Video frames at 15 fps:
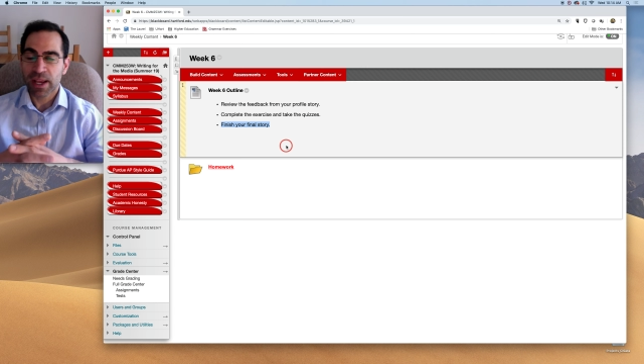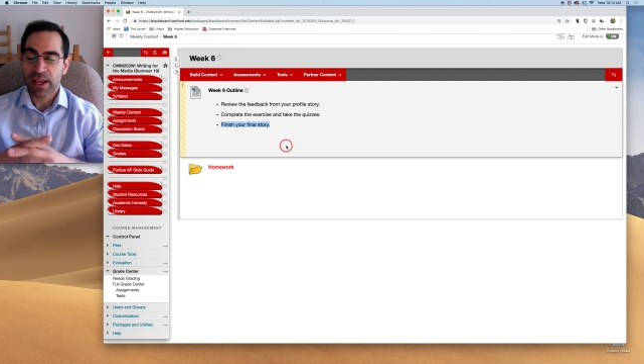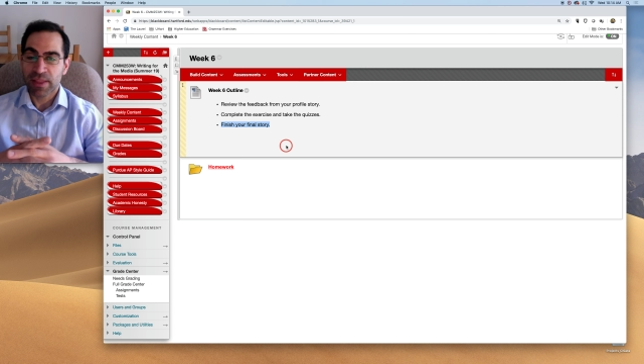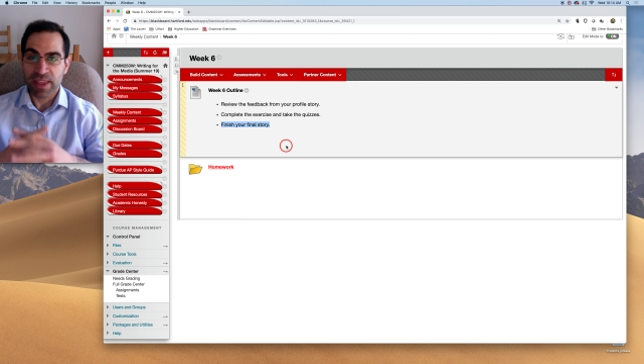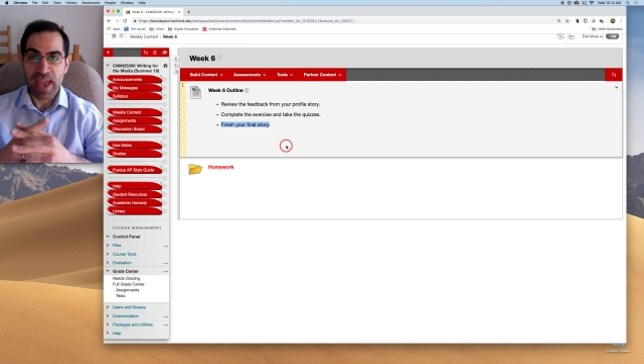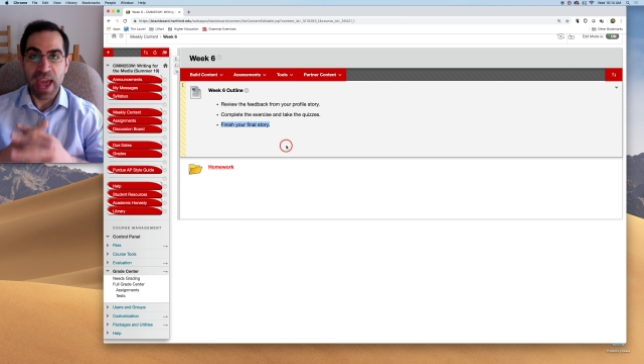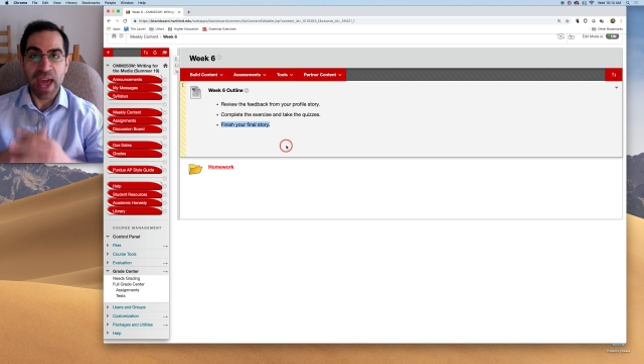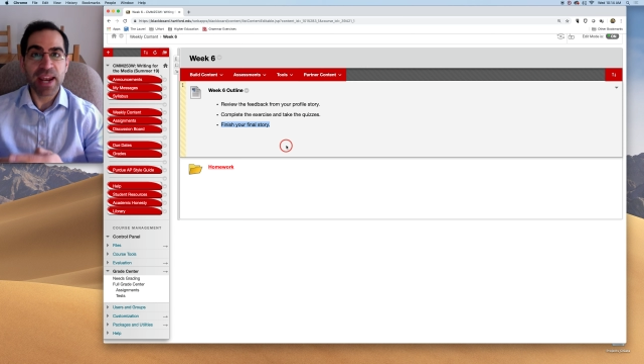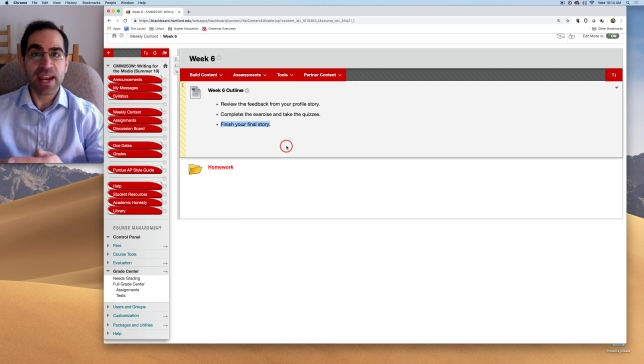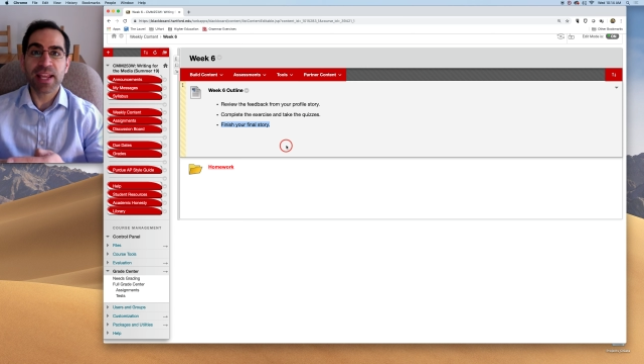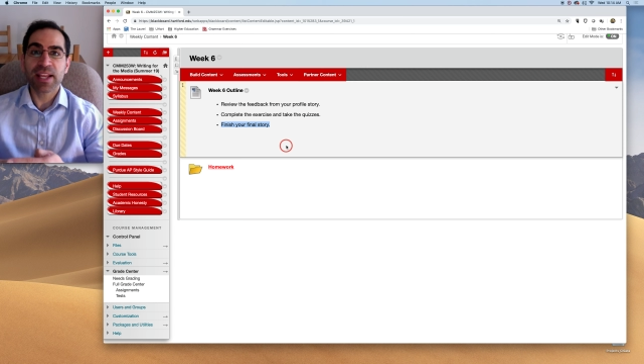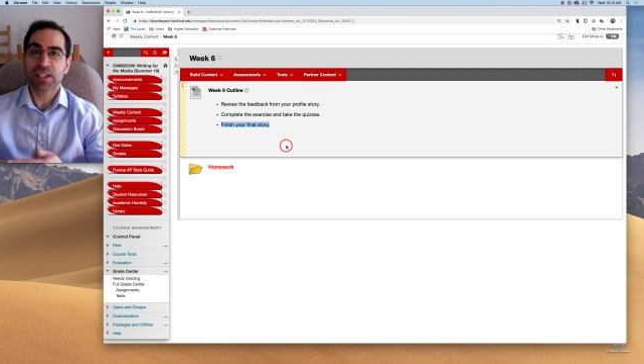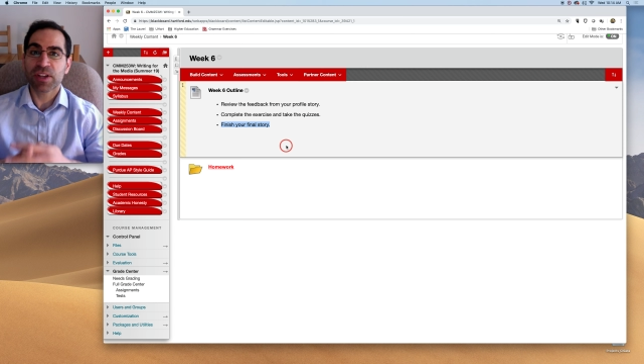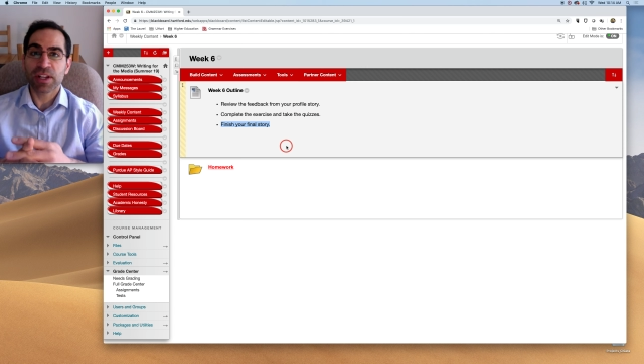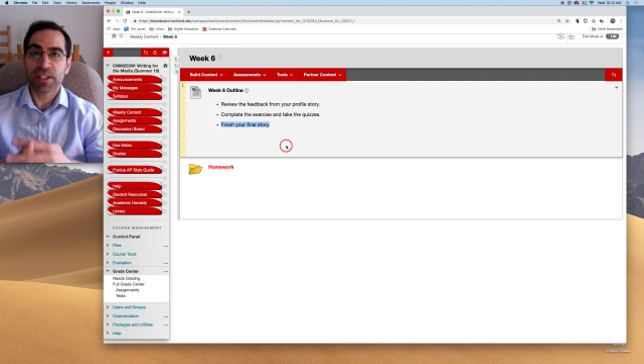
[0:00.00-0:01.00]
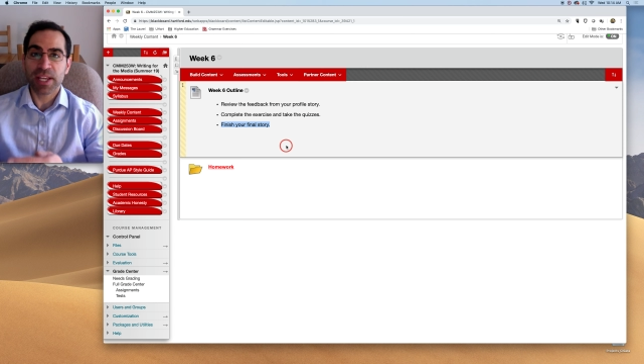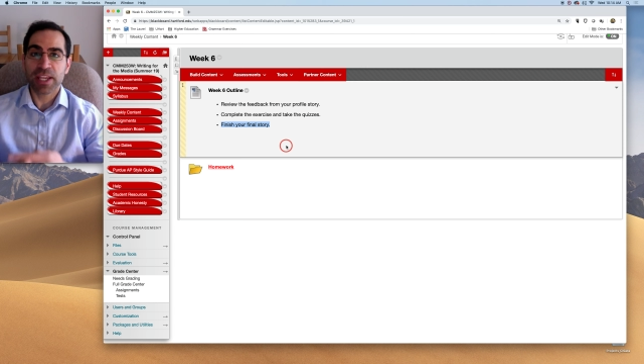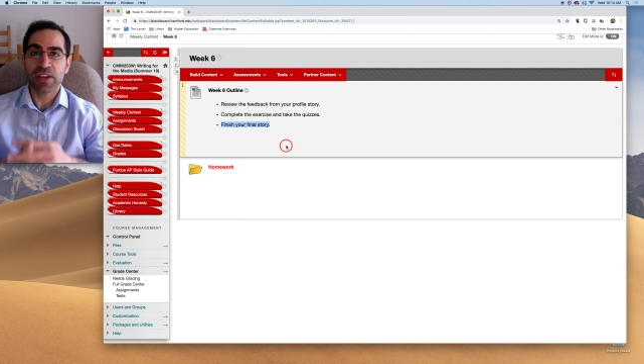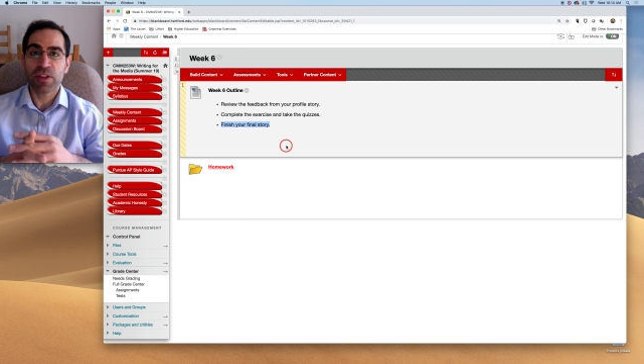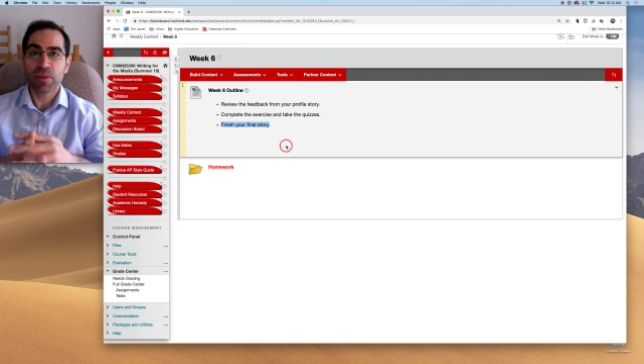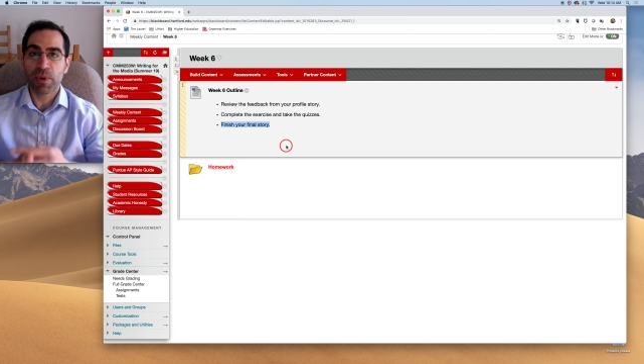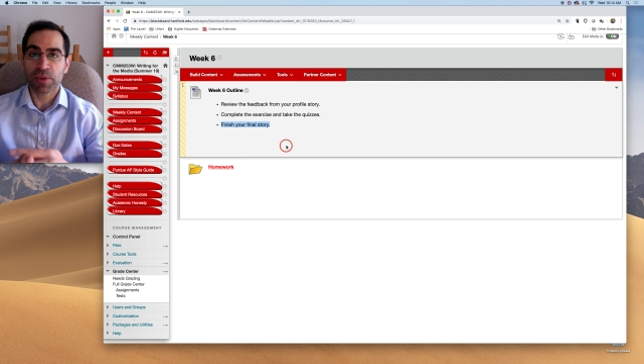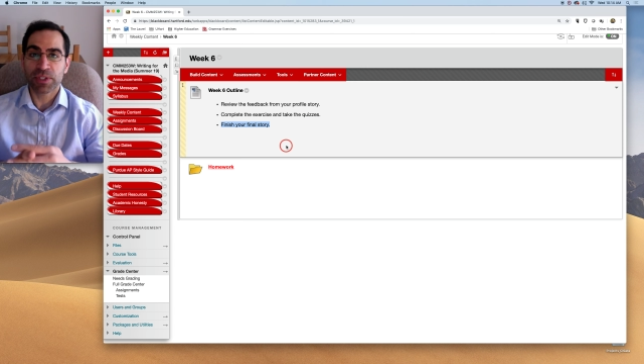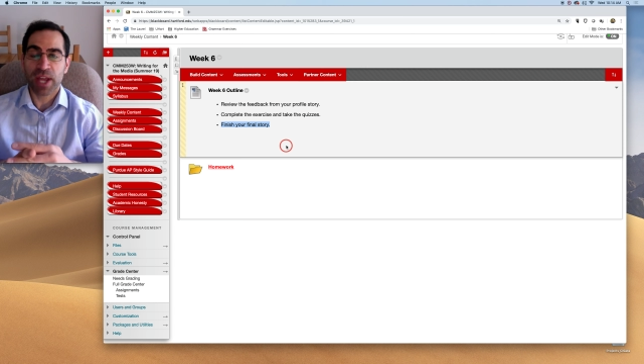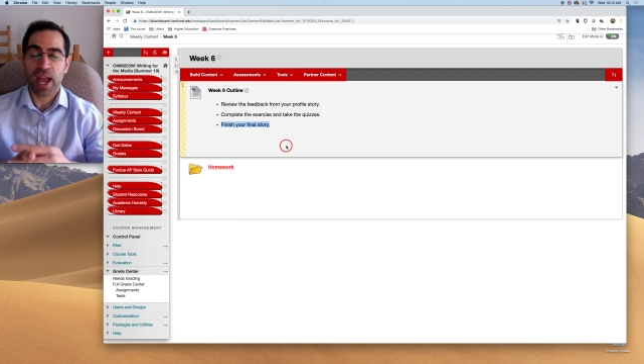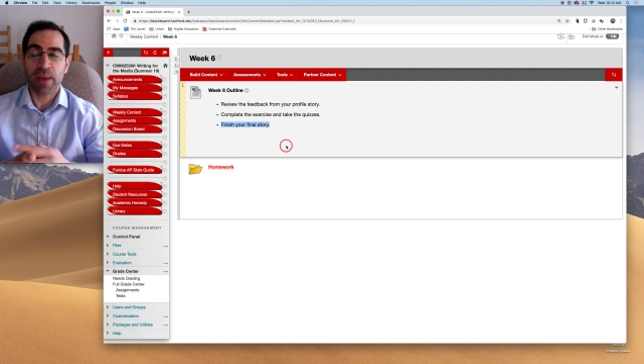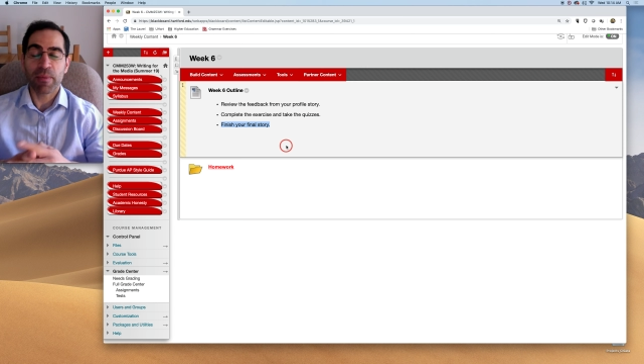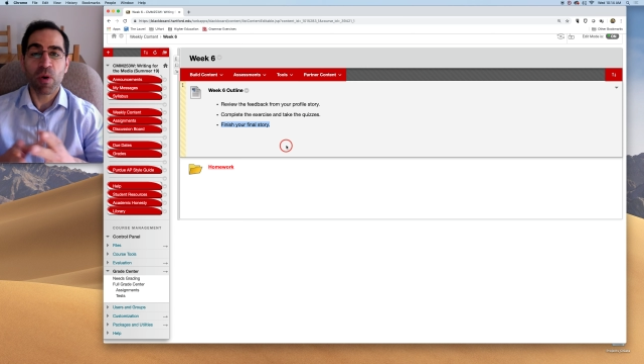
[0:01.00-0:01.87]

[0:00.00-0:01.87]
The editing is going to take you the most time.